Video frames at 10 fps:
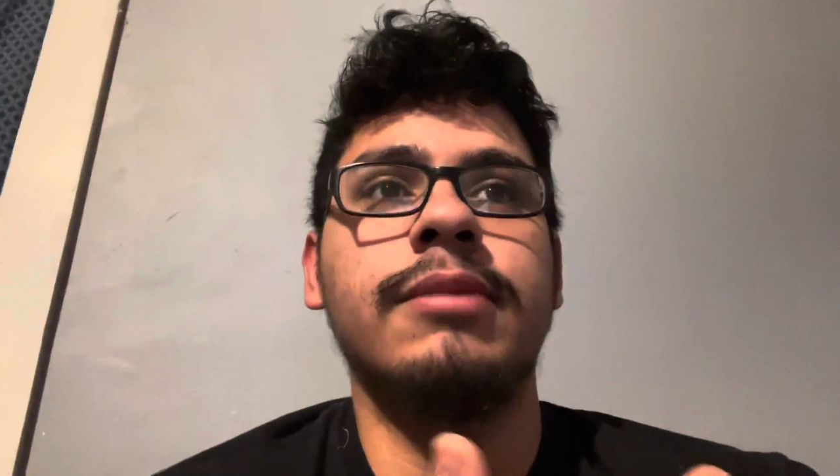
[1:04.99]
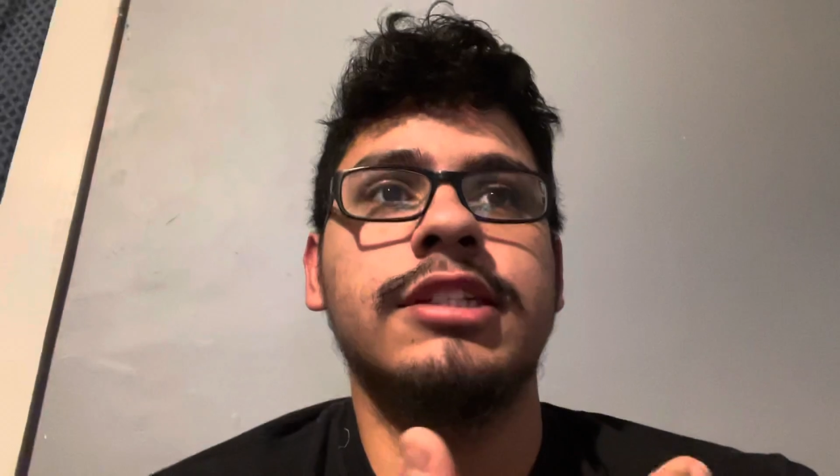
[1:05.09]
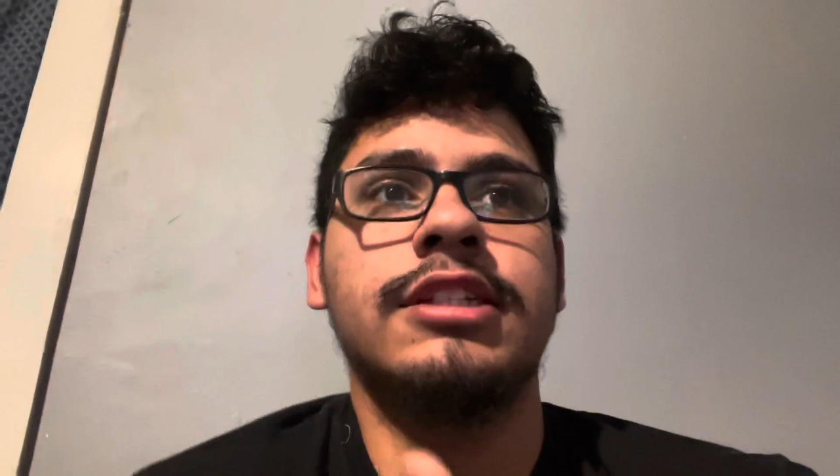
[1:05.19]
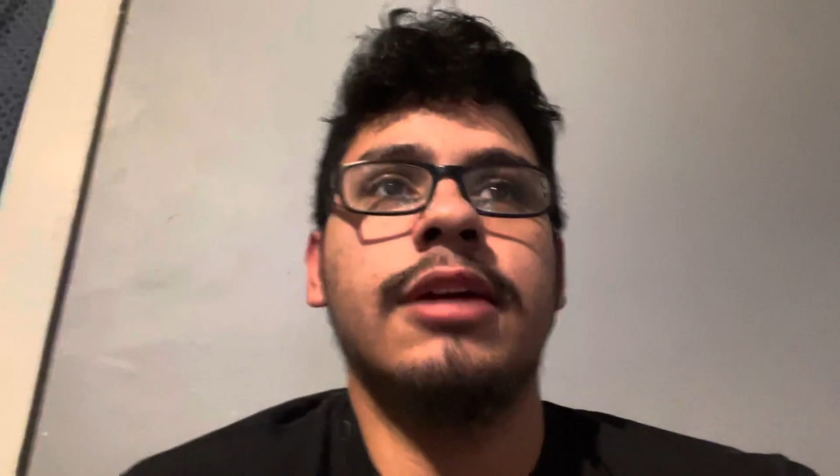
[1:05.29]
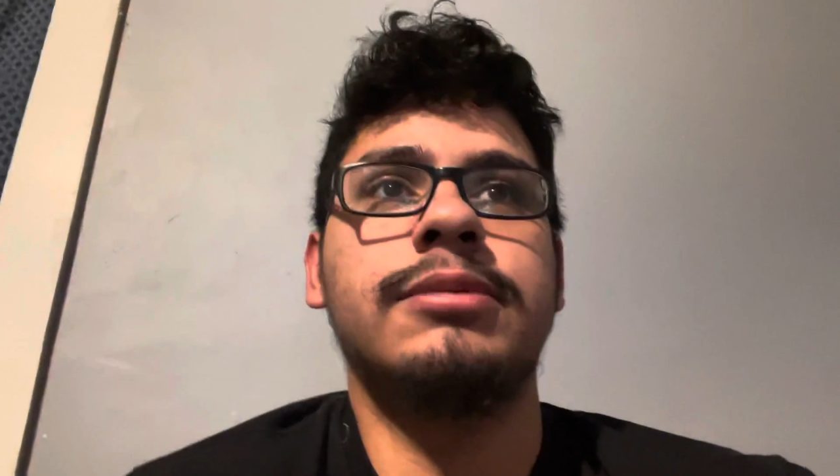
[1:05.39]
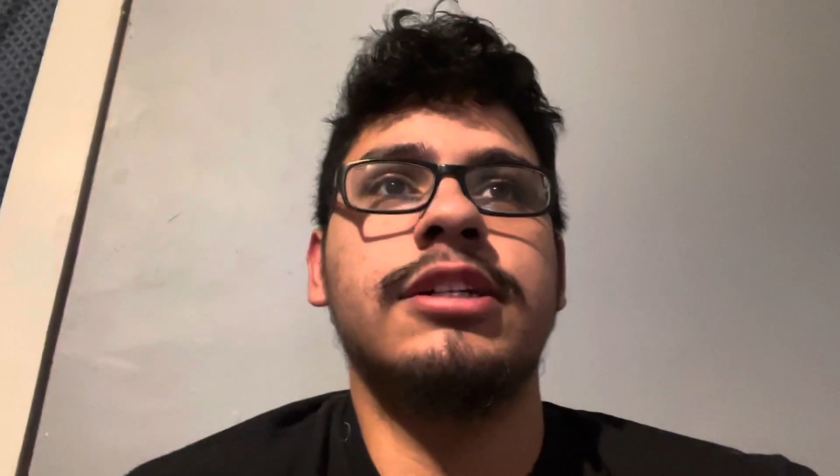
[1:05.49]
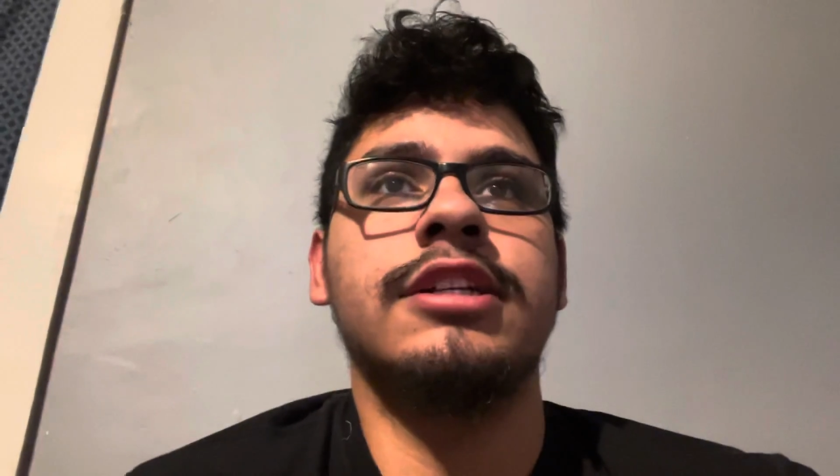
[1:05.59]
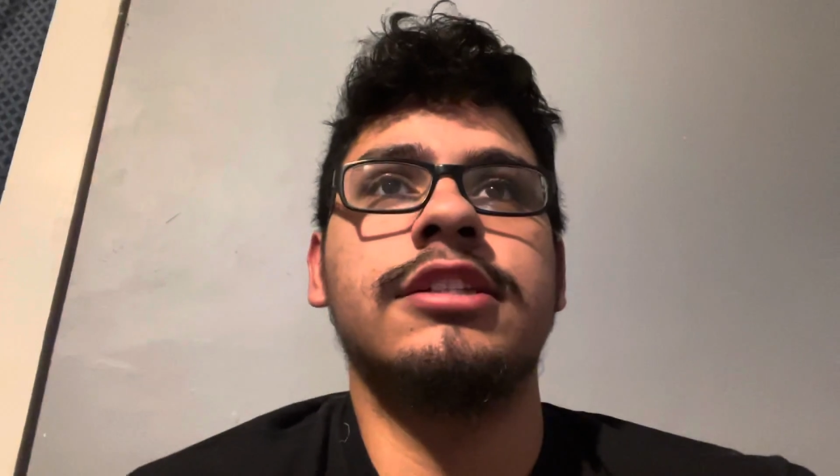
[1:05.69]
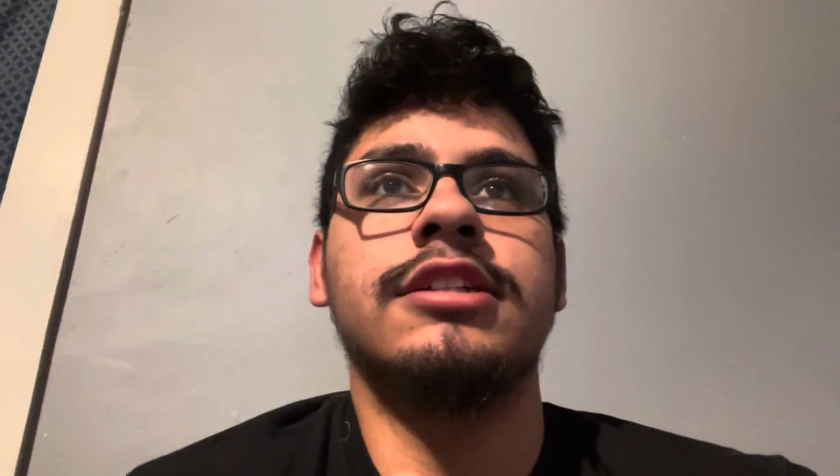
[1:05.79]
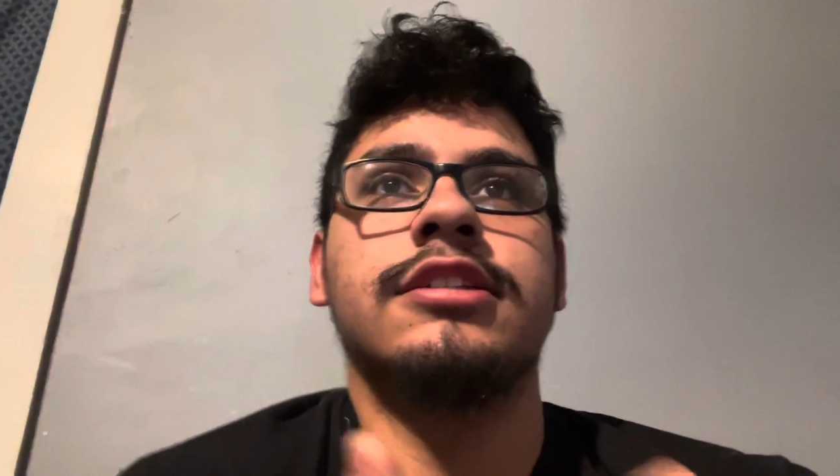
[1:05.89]

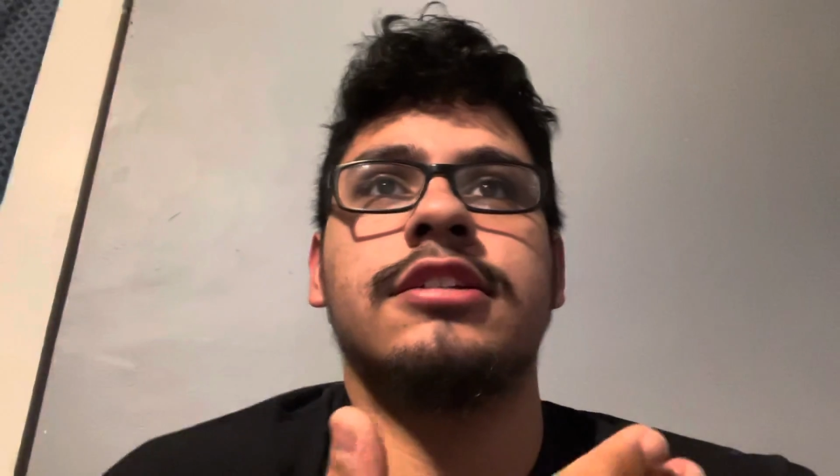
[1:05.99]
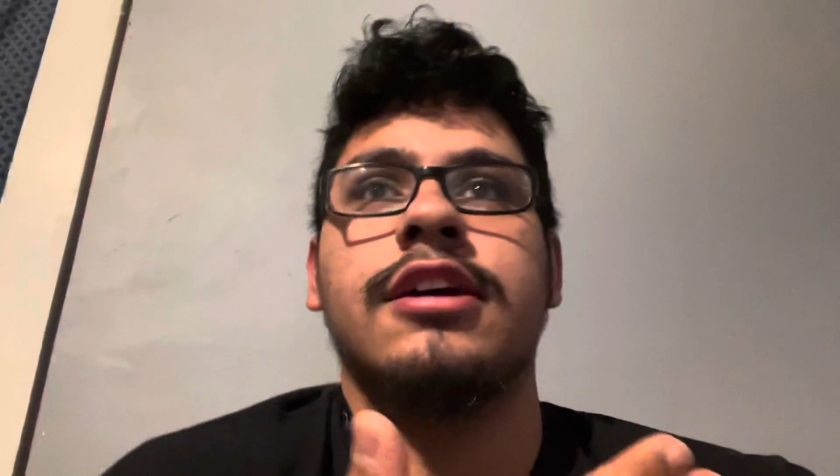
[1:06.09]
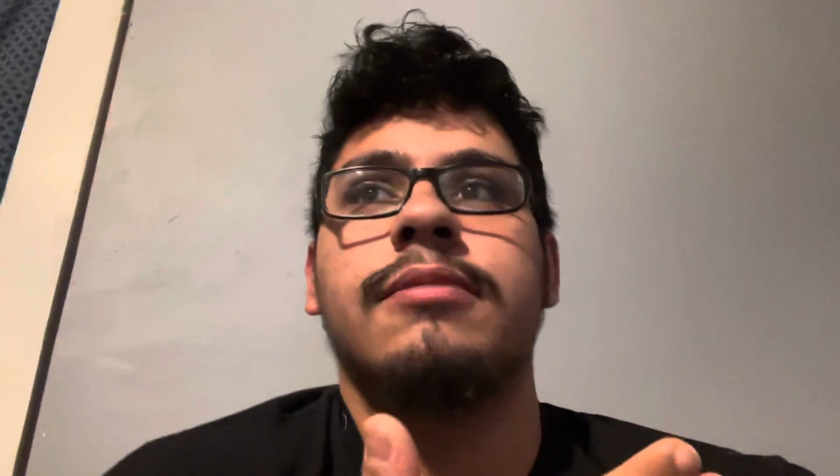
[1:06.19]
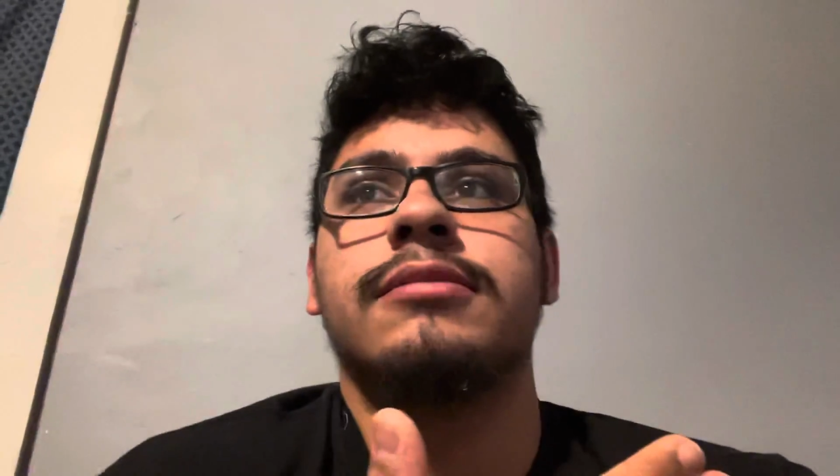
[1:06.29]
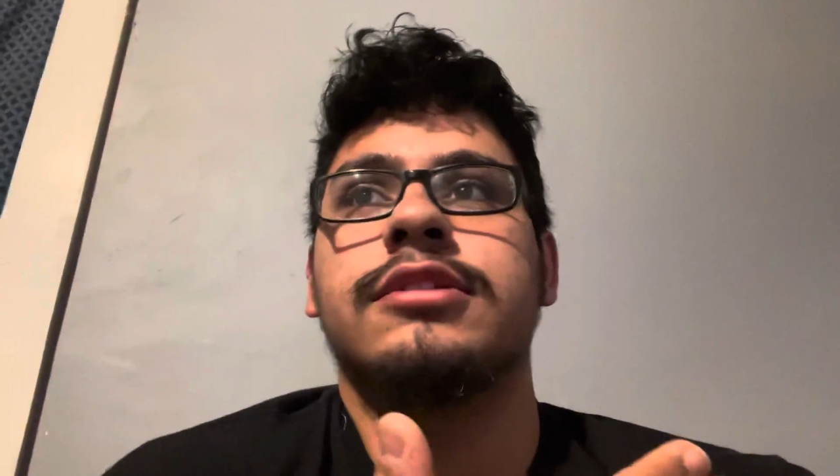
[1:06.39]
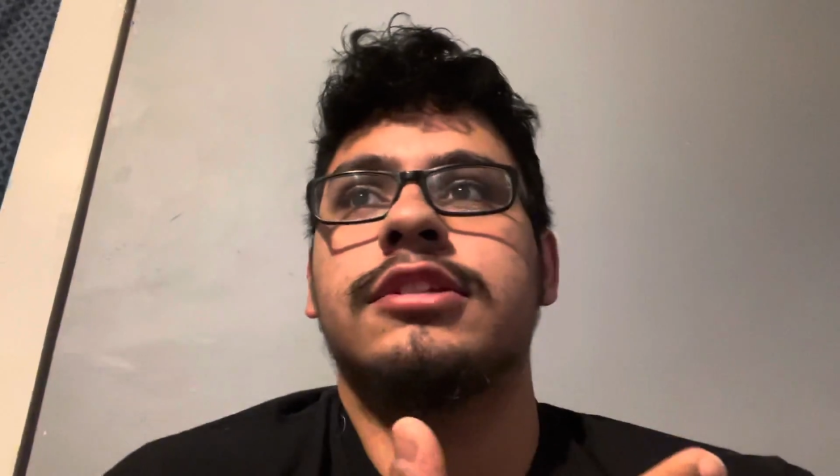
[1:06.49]
exceptions and